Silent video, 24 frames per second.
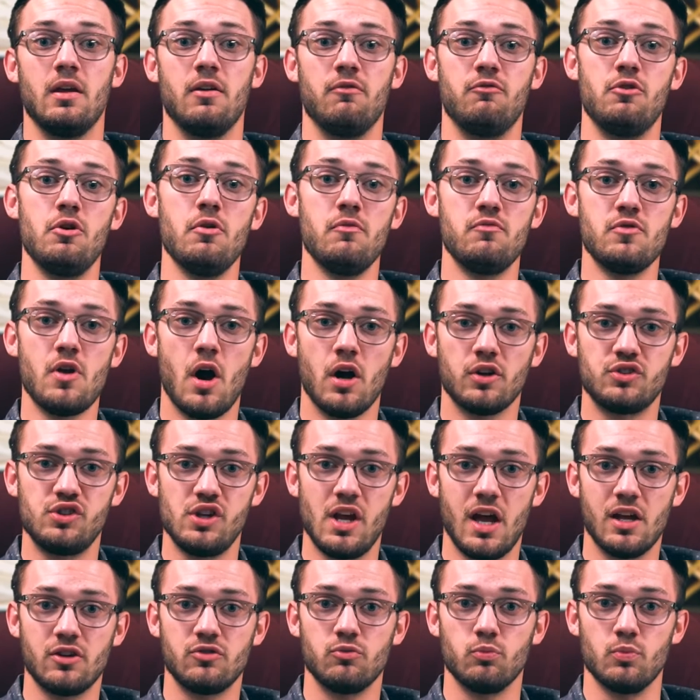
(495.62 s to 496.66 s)
If you've not
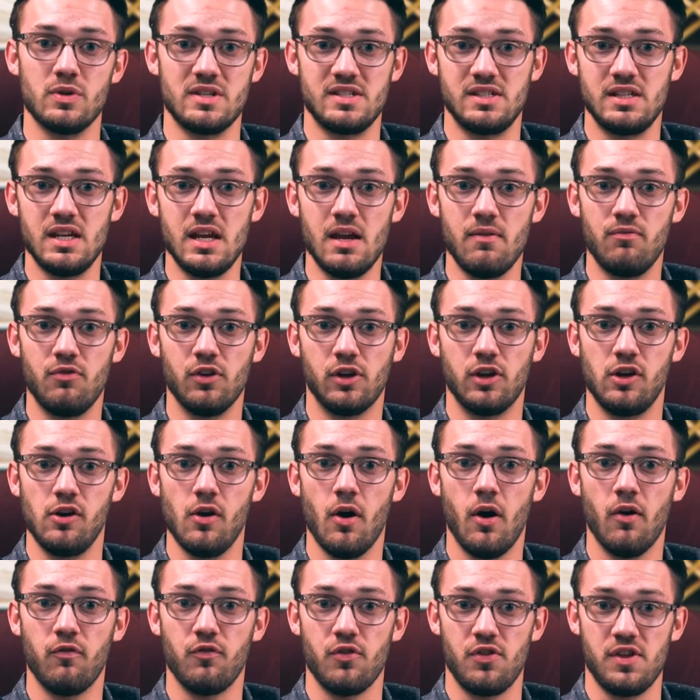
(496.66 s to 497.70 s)
yet received the
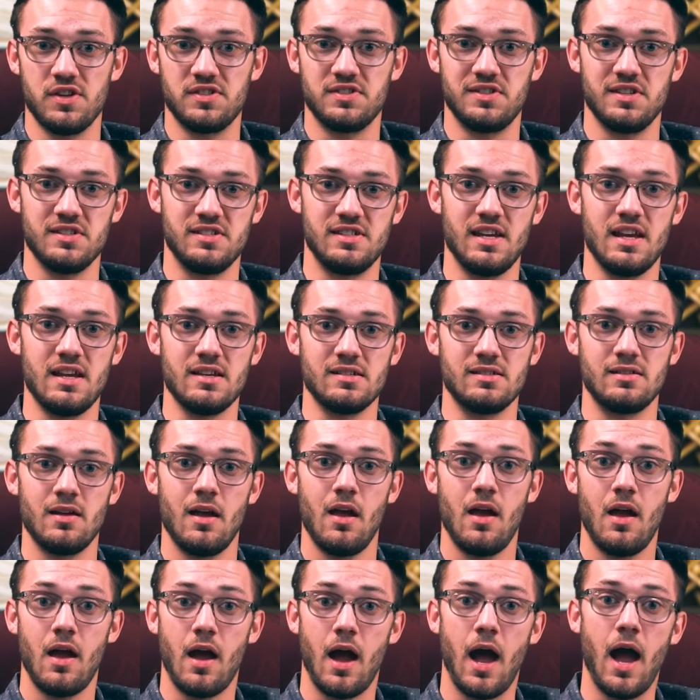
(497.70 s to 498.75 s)
cure for this disease,
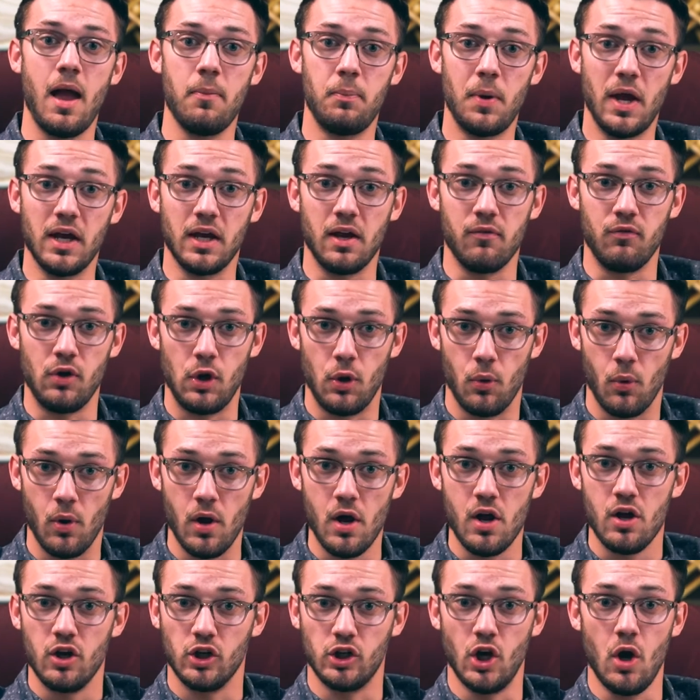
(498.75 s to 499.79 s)
I beg of you,
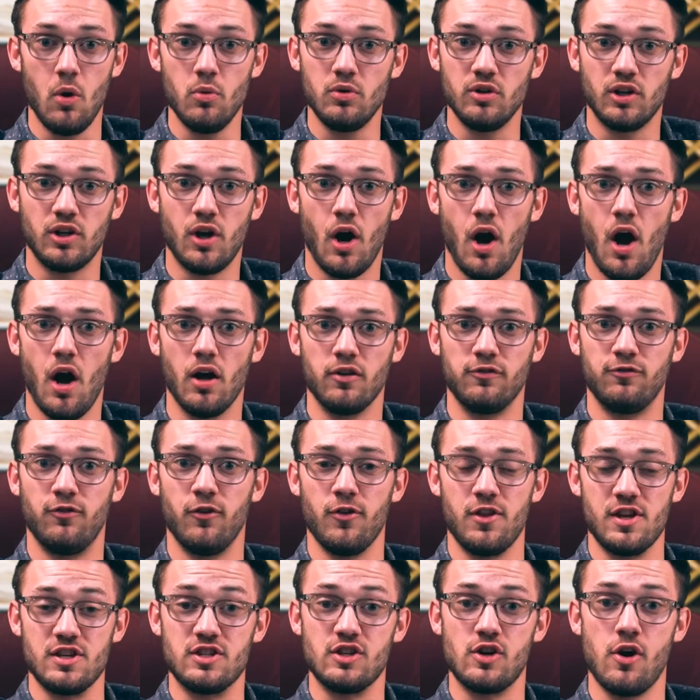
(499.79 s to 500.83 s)
go to God
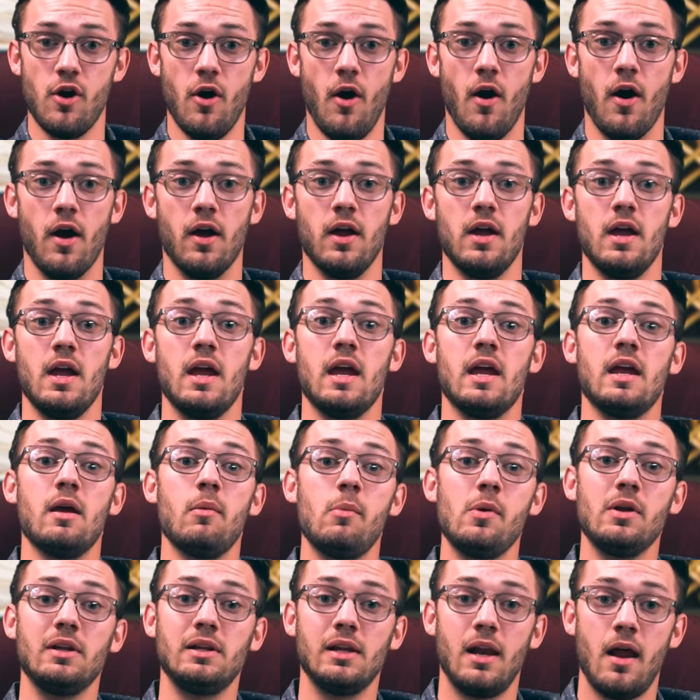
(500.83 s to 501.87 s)
for this cure. He
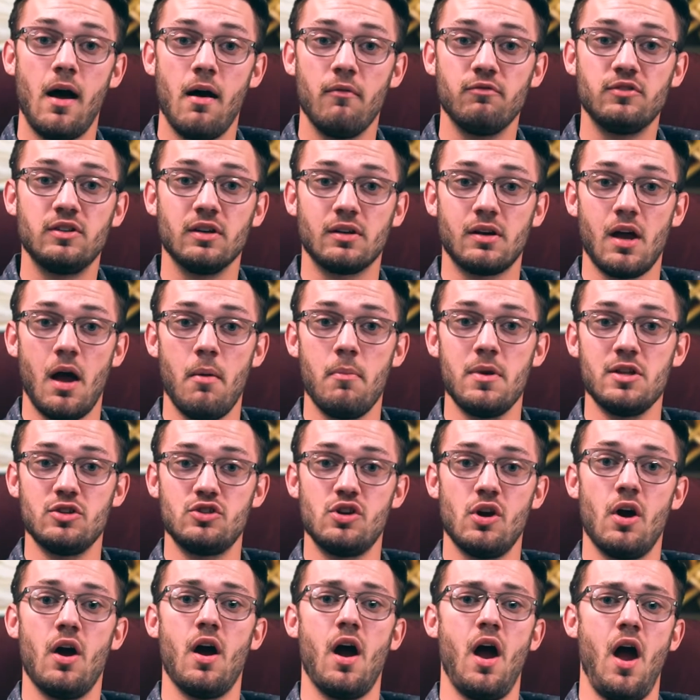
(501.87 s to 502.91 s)
would love to come
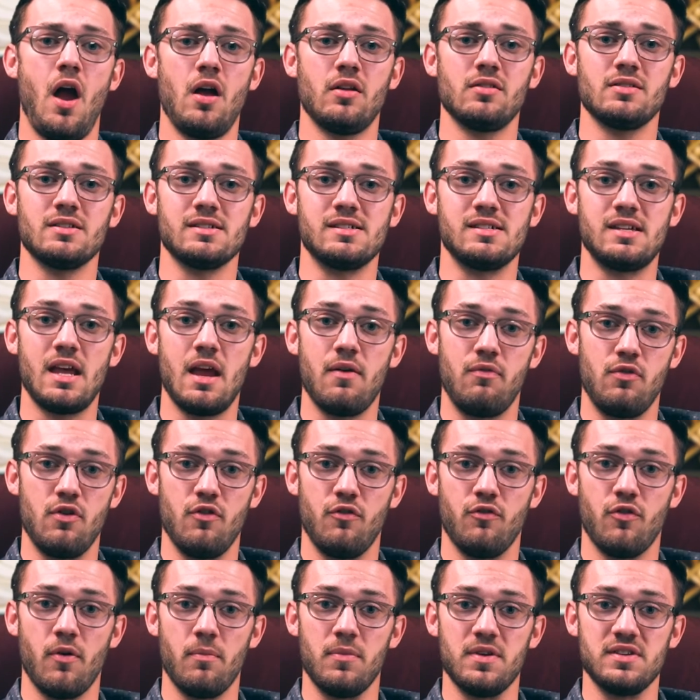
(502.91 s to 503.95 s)
into your heart and save you
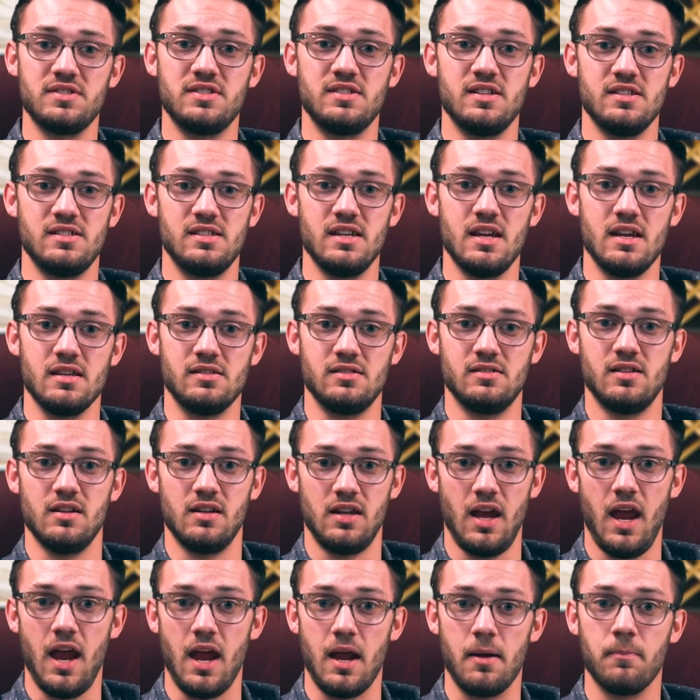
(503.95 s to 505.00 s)
from this disease
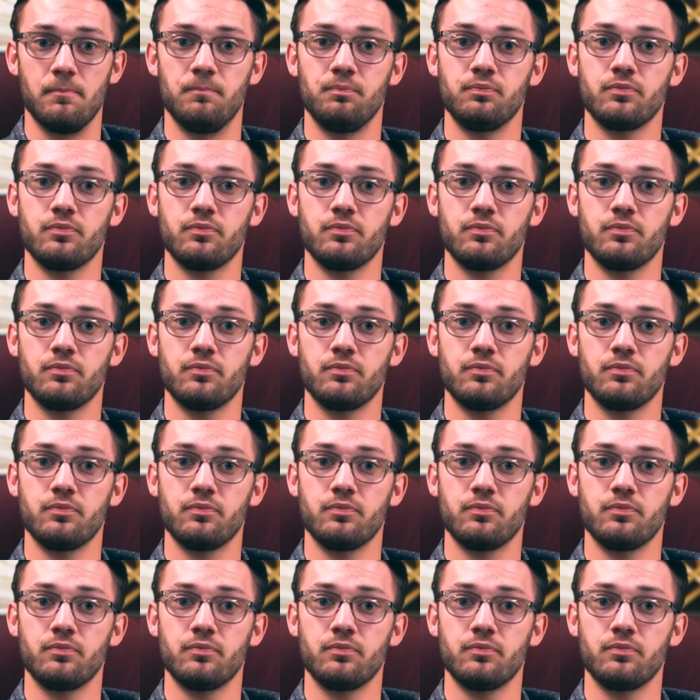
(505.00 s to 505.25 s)
today.